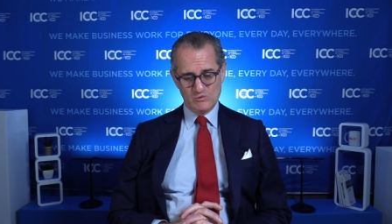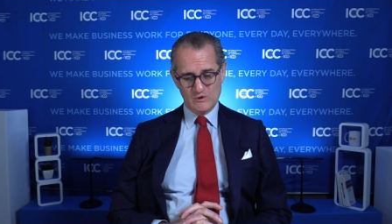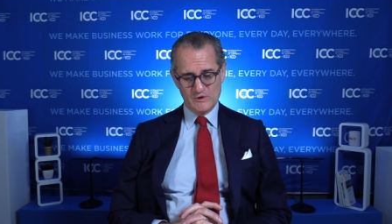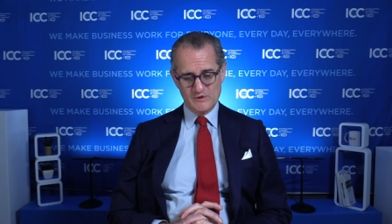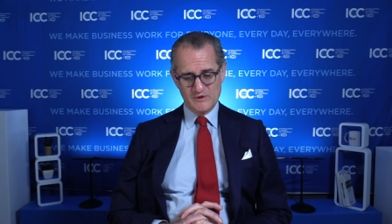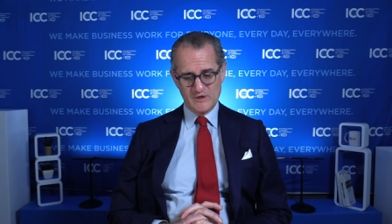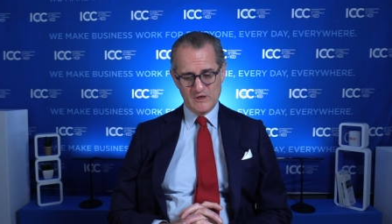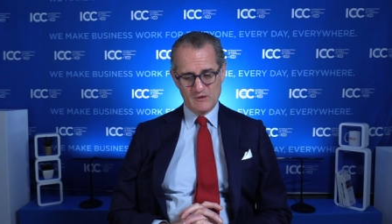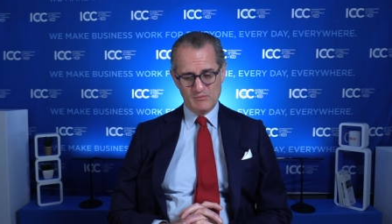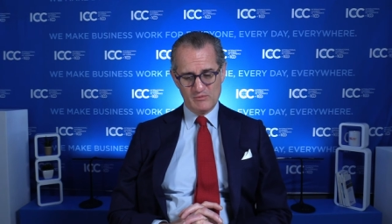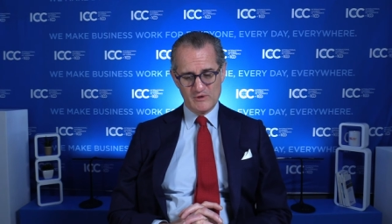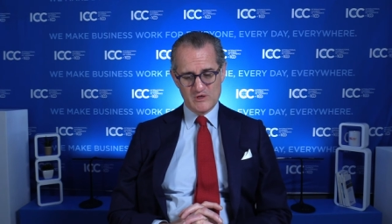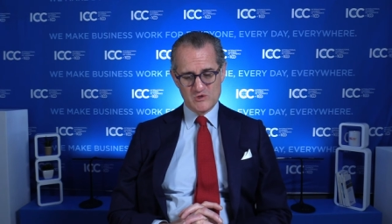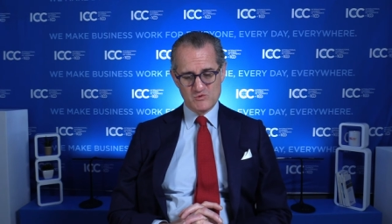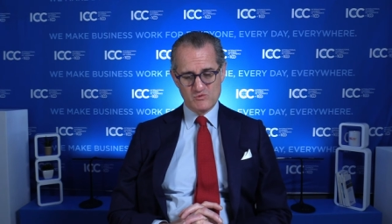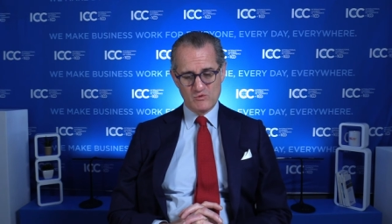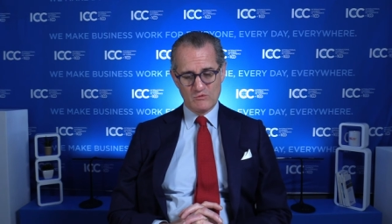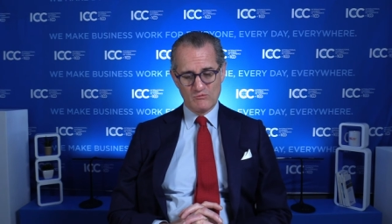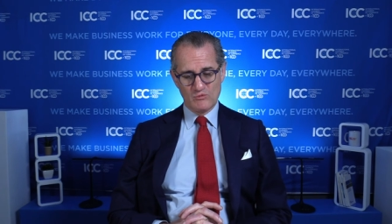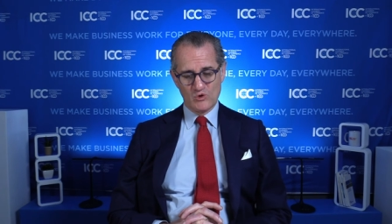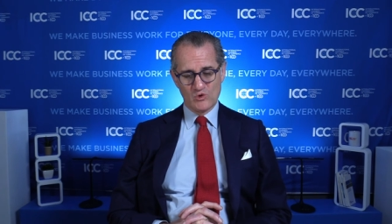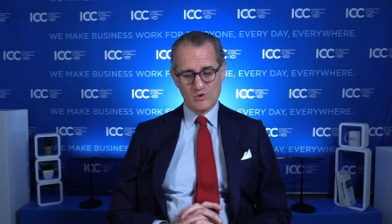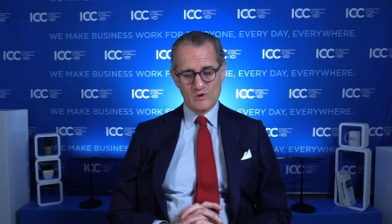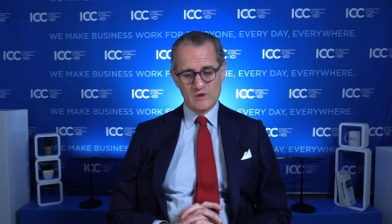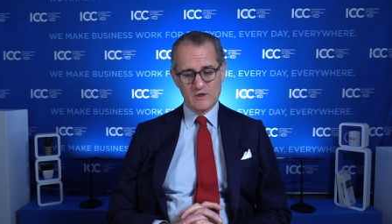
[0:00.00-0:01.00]
will take place
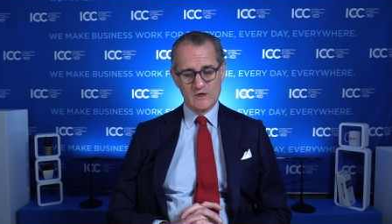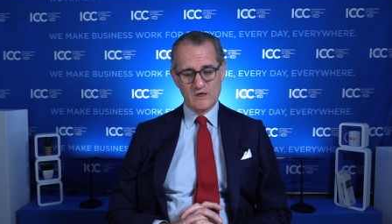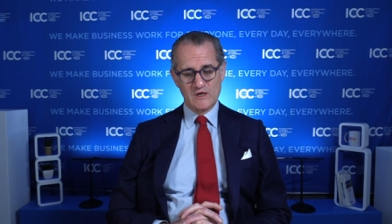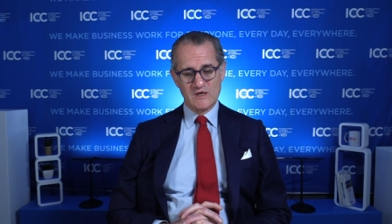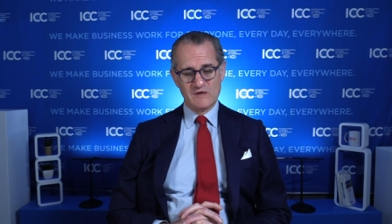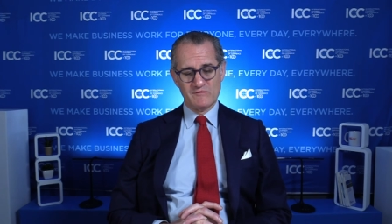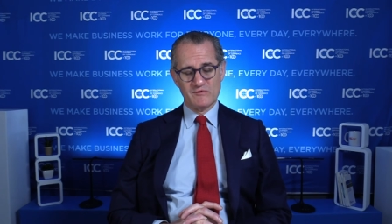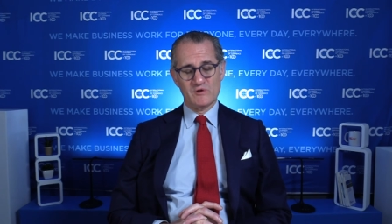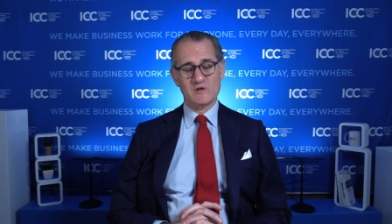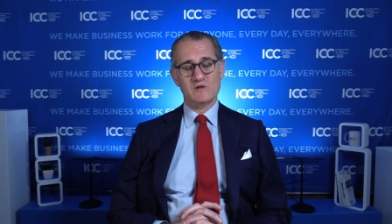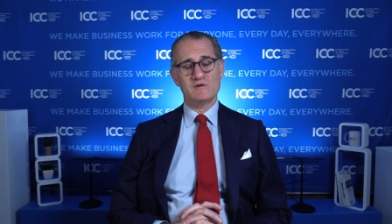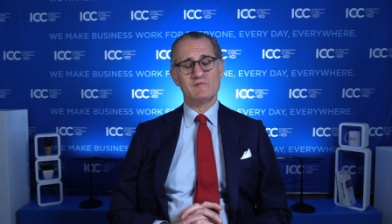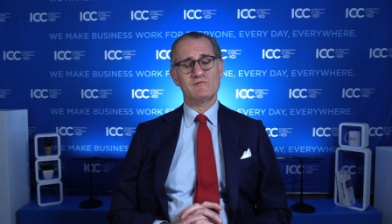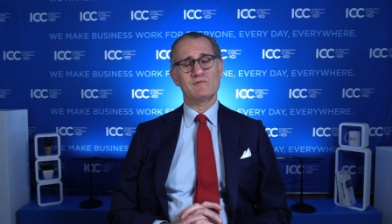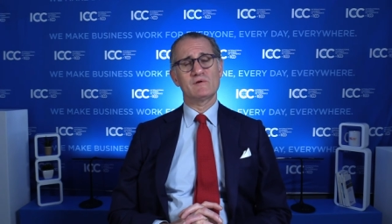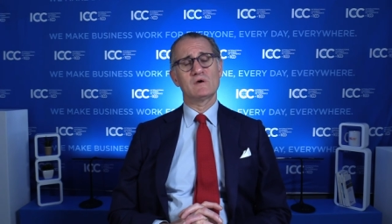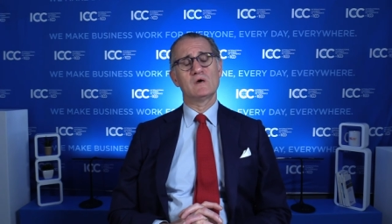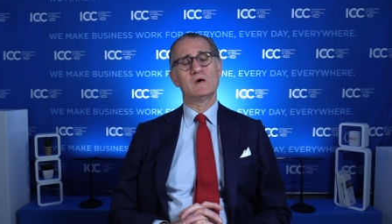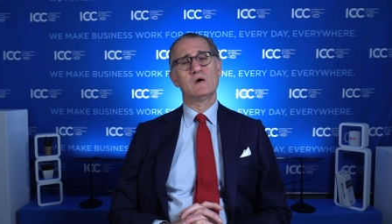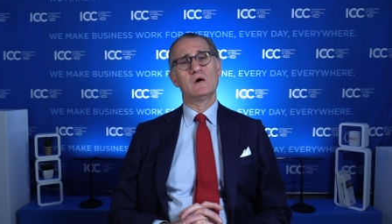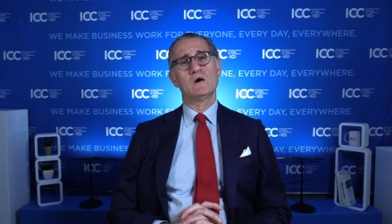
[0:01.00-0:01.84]
remotely, even if